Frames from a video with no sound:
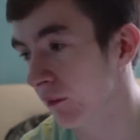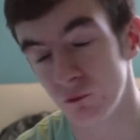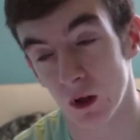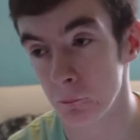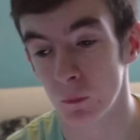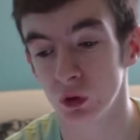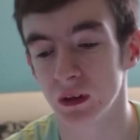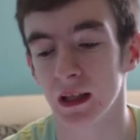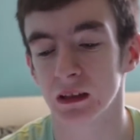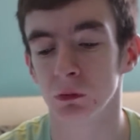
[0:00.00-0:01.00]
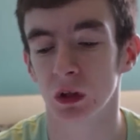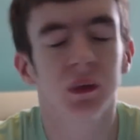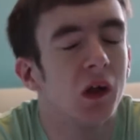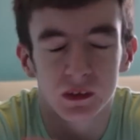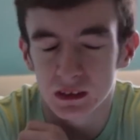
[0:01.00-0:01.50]
Fuck, most tics I'm just
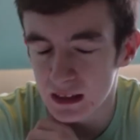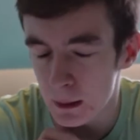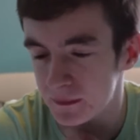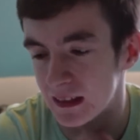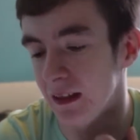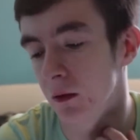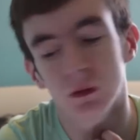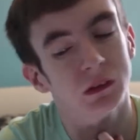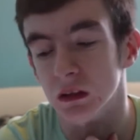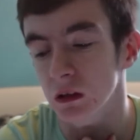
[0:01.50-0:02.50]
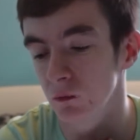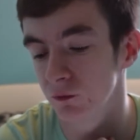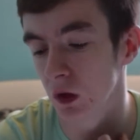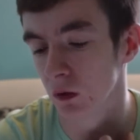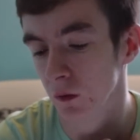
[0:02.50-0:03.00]
not. Gypsy!
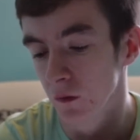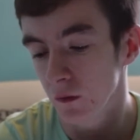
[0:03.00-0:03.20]
Fuck.